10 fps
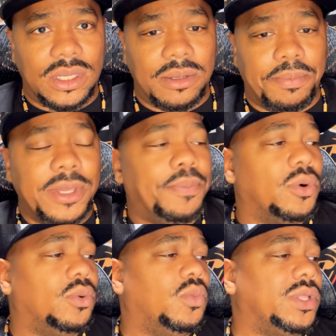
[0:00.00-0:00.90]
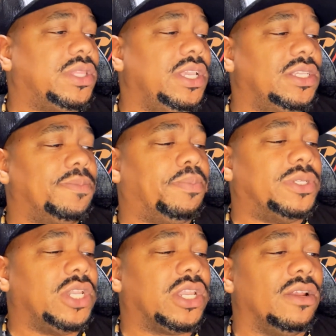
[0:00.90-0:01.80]
People with these
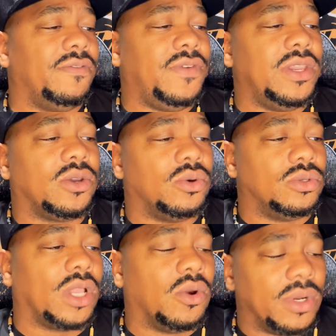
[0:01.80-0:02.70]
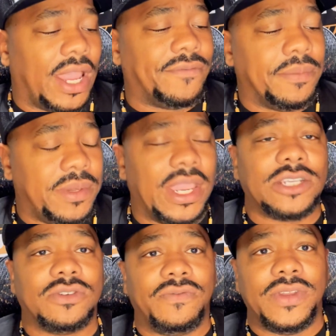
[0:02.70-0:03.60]
particular vehicles are going to have to be
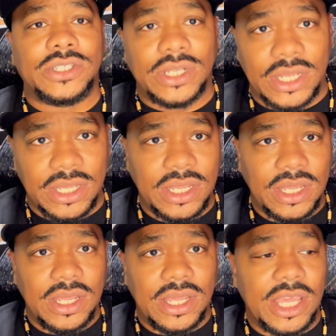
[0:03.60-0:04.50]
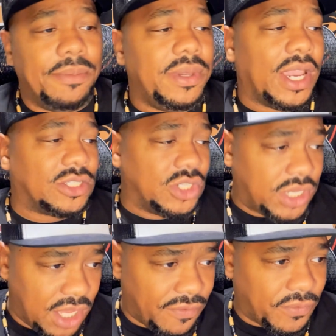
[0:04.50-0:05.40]
extra vigilant and be extra
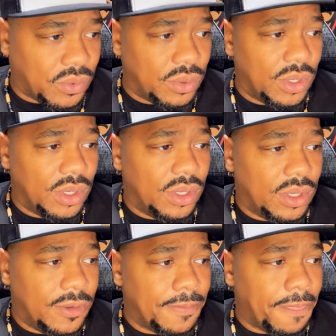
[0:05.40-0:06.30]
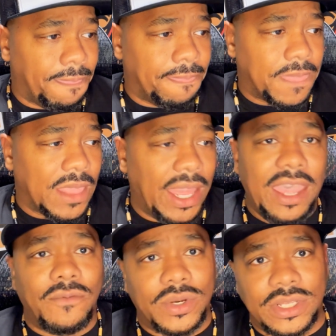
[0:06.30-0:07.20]
careful. I
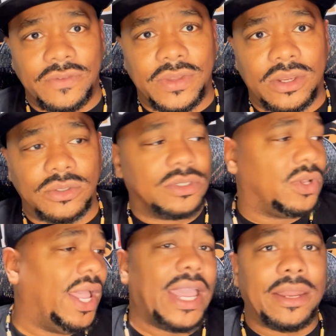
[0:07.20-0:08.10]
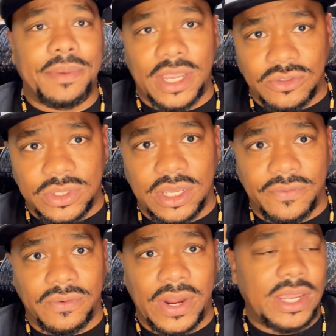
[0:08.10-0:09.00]
have one of these vehicles, so I got to be extra
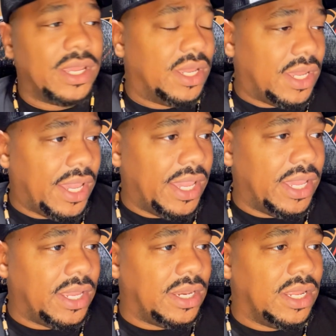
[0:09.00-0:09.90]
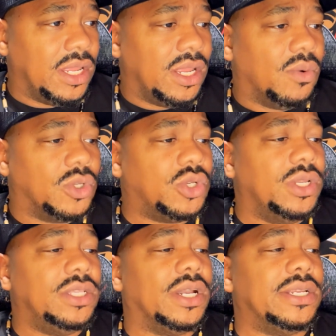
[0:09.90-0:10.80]
careful, right? And what you
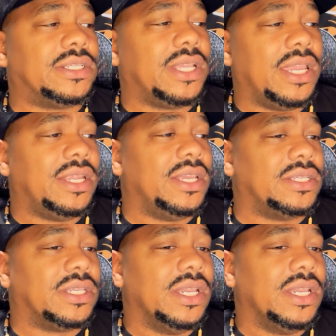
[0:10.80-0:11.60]
need to understand is